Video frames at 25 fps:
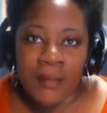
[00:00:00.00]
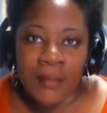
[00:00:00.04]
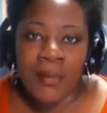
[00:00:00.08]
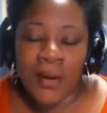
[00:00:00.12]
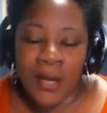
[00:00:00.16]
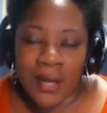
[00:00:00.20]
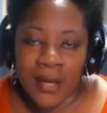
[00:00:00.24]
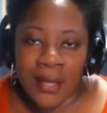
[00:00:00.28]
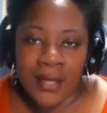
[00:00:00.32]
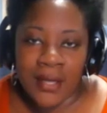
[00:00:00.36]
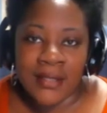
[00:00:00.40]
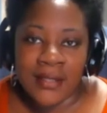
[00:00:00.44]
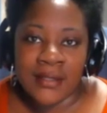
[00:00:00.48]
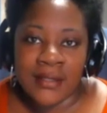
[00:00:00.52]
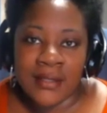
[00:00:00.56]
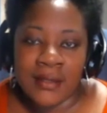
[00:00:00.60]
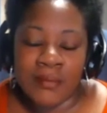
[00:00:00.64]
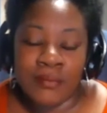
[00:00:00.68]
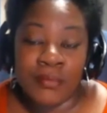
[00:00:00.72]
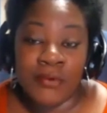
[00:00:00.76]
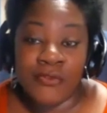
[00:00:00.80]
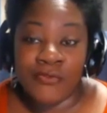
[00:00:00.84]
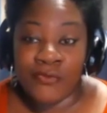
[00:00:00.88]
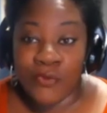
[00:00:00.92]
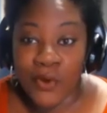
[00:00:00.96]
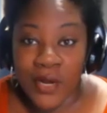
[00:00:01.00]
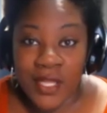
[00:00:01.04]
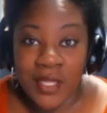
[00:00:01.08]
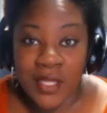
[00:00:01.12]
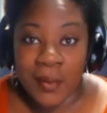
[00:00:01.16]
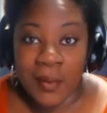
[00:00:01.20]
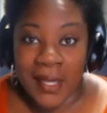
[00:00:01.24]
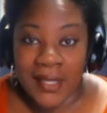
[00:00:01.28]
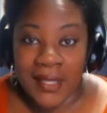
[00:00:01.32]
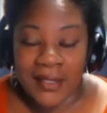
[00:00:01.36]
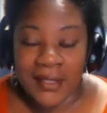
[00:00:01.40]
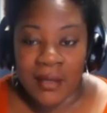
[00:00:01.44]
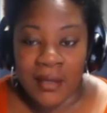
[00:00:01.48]
upon before the
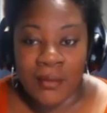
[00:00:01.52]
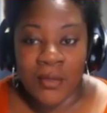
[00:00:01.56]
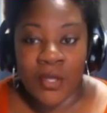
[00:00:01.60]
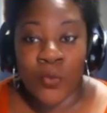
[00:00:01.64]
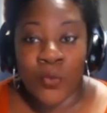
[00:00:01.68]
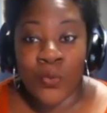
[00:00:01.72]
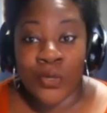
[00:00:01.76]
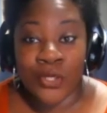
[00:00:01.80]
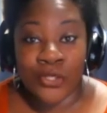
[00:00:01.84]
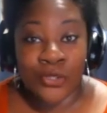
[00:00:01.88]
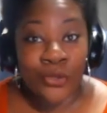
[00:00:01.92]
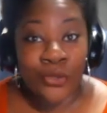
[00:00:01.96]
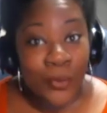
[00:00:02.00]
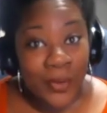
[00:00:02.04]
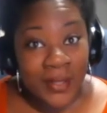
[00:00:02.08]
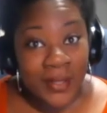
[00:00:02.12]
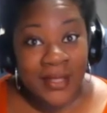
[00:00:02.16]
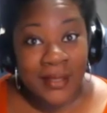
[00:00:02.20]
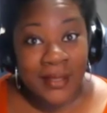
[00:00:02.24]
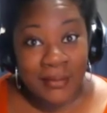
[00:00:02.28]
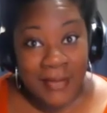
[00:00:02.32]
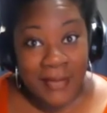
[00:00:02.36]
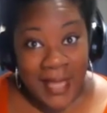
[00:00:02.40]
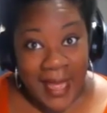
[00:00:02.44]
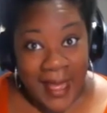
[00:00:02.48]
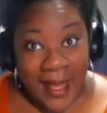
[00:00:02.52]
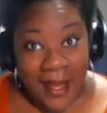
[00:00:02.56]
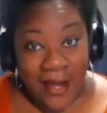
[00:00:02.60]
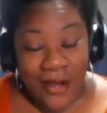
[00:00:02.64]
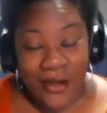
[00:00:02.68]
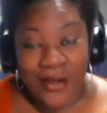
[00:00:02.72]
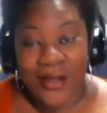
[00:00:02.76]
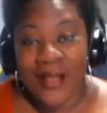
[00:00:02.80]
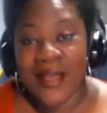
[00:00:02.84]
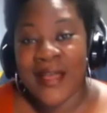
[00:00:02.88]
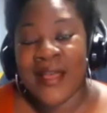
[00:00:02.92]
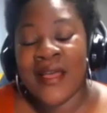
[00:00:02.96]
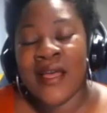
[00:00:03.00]
pandemic, we're doing them
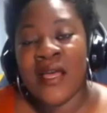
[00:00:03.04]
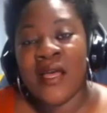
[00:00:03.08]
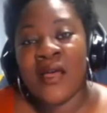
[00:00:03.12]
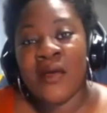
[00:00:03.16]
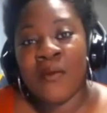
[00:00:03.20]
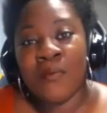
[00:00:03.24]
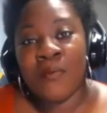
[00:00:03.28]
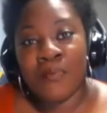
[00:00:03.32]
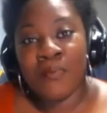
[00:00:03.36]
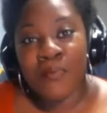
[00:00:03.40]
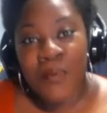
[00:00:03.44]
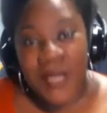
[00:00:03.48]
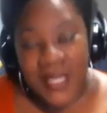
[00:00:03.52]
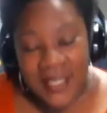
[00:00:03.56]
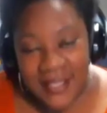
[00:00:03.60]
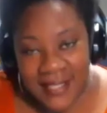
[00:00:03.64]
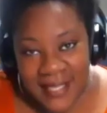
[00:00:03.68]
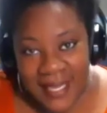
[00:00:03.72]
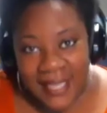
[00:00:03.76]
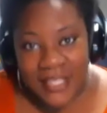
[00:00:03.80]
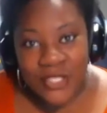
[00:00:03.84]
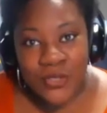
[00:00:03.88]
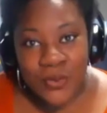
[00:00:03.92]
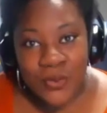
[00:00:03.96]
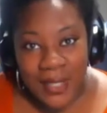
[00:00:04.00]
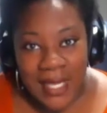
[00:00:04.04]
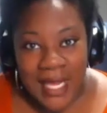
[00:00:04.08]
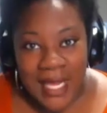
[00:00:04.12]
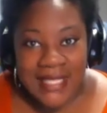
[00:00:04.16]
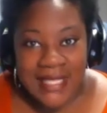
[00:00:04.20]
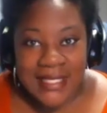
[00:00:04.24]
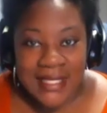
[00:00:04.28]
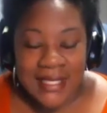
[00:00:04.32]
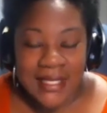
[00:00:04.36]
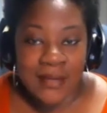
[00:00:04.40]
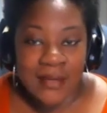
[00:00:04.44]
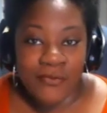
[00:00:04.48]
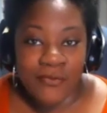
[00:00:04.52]
now,
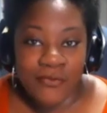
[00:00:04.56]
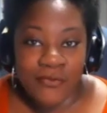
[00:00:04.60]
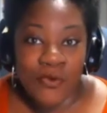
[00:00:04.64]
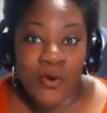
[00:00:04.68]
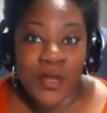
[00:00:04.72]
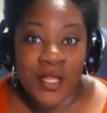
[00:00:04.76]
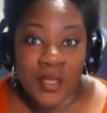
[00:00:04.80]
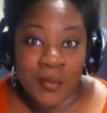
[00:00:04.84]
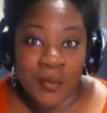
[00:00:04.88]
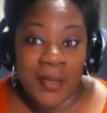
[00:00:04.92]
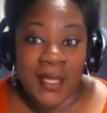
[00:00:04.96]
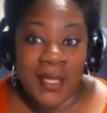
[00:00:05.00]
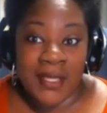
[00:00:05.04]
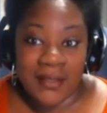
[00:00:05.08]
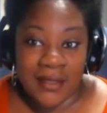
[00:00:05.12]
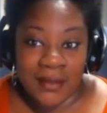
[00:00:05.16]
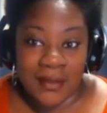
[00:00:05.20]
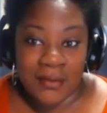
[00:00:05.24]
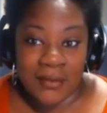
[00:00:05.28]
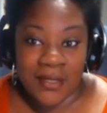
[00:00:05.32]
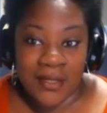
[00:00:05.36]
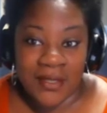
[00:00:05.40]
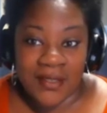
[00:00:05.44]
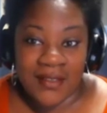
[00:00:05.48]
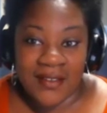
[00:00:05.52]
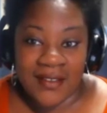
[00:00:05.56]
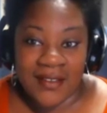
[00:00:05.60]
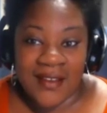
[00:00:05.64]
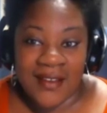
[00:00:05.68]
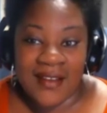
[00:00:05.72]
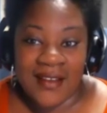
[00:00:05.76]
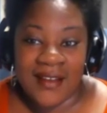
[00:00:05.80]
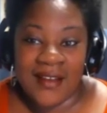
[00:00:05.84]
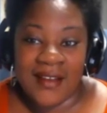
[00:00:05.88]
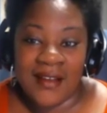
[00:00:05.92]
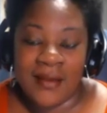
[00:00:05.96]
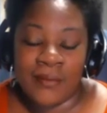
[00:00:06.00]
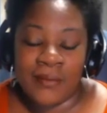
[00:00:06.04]
contextualizing them for the pandemic.
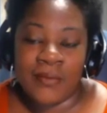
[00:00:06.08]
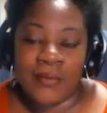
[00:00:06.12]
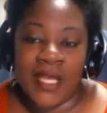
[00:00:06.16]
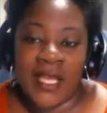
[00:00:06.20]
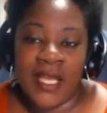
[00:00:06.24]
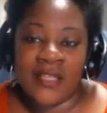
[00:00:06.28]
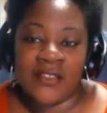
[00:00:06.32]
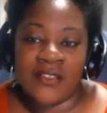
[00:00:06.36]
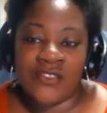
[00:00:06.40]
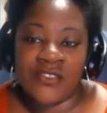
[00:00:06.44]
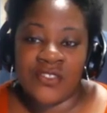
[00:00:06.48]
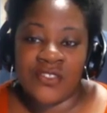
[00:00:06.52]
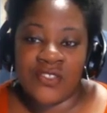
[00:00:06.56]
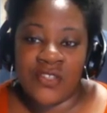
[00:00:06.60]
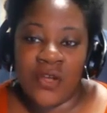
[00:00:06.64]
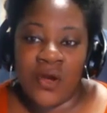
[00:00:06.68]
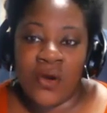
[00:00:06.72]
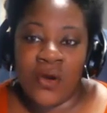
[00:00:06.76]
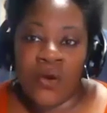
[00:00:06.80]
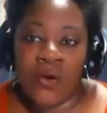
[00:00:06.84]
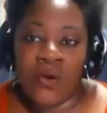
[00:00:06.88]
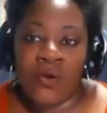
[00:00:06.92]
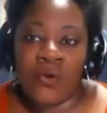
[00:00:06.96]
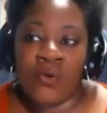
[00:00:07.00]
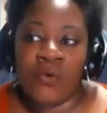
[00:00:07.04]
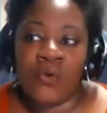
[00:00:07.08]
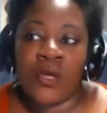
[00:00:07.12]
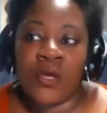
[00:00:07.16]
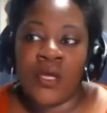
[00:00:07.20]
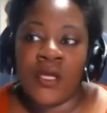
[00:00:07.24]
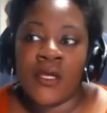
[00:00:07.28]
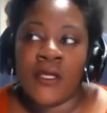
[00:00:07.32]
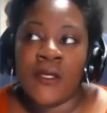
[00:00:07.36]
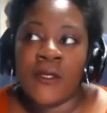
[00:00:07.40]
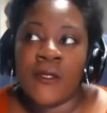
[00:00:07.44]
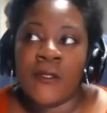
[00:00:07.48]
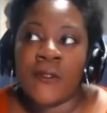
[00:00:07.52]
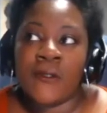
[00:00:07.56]
And so
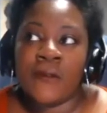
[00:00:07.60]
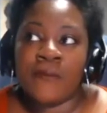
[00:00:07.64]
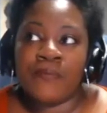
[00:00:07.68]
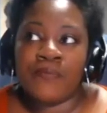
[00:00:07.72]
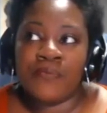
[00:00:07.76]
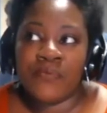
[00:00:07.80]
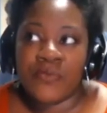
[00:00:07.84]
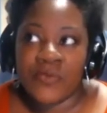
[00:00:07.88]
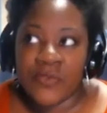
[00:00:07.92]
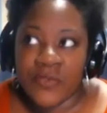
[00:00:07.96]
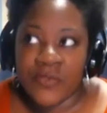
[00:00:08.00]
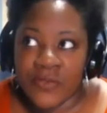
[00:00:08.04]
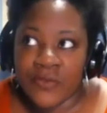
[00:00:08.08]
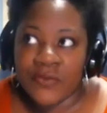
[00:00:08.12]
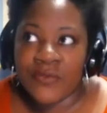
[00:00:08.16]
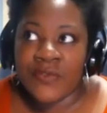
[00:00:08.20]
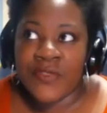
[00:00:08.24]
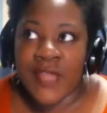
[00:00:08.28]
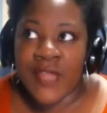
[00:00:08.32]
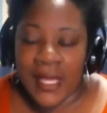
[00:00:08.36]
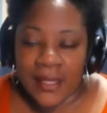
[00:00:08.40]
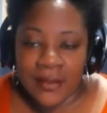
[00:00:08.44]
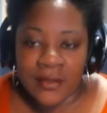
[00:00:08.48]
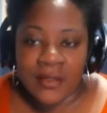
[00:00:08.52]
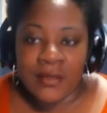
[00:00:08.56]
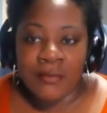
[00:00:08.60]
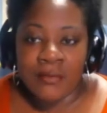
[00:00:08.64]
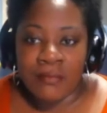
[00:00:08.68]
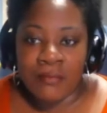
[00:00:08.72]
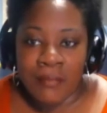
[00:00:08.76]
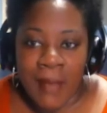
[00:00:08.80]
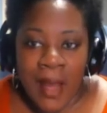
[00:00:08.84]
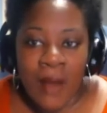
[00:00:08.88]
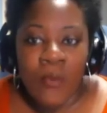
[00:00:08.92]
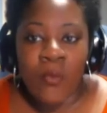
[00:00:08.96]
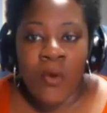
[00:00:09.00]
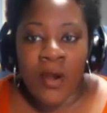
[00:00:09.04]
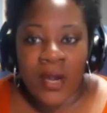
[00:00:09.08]
that
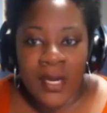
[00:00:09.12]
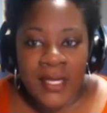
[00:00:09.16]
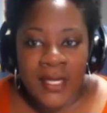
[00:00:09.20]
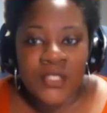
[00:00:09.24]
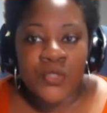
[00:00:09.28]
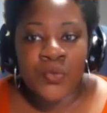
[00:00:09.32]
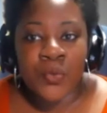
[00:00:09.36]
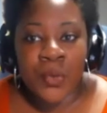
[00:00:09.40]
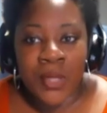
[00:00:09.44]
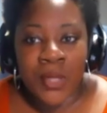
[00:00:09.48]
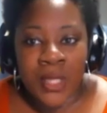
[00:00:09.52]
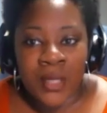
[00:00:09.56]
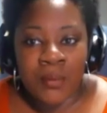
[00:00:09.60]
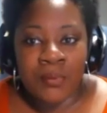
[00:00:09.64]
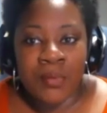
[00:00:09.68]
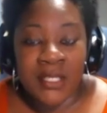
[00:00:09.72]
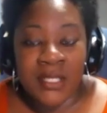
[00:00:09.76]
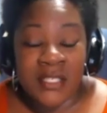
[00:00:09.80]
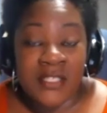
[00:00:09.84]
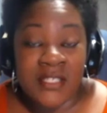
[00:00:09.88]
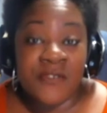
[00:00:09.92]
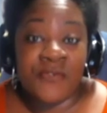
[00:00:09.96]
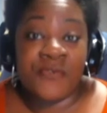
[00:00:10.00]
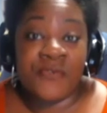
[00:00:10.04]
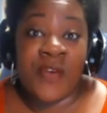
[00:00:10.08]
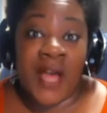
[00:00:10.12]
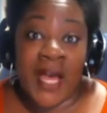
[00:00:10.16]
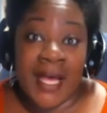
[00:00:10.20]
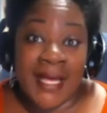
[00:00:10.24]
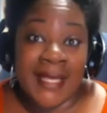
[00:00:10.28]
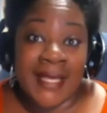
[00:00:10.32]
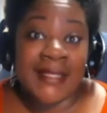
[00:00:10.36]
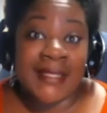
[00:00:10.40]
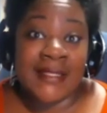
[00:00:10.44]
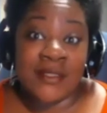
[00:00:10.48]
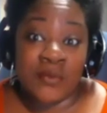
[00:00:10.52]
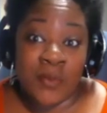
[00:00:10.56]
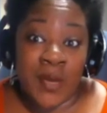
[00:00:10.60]
my work has really been
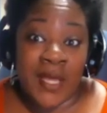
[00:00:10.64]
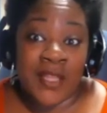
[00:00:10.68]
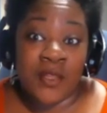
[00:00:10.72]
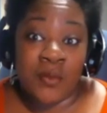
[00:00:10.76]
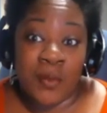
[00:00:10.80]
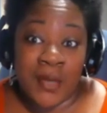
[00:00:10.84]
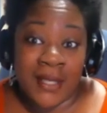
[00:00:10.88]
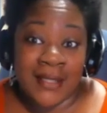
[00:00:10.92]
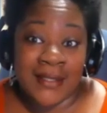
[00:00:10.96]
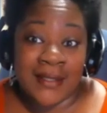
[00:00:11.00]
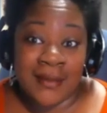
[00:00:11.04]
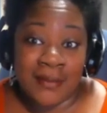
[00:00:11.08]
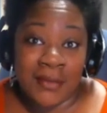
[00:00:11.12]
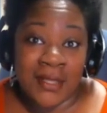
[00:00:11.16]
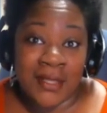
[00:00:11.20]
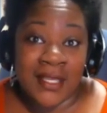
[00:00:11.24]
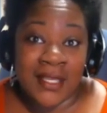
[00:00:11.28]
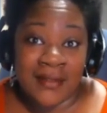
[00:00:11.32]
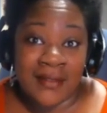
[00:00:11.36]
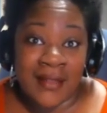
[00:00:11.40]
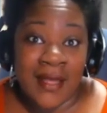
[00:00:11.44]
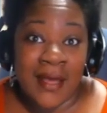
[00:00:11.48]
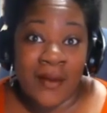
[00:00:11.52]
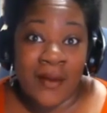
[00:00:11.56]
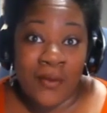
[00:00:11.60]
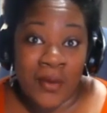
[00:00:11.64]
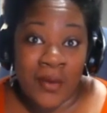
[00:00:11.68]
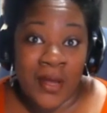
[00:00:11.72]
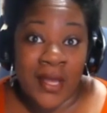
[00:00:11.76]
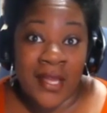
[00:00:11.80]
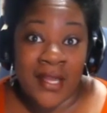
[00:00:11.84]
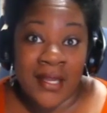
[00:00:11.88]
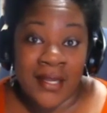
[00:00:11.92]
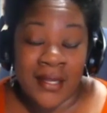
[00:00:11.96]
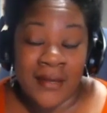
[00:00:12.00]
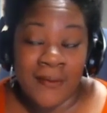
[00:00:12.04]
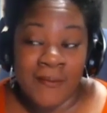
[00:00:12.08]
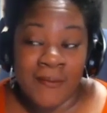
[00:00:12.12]
defined by the pandemic in that
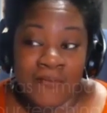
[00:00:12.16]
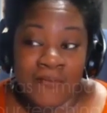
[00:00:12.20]
way.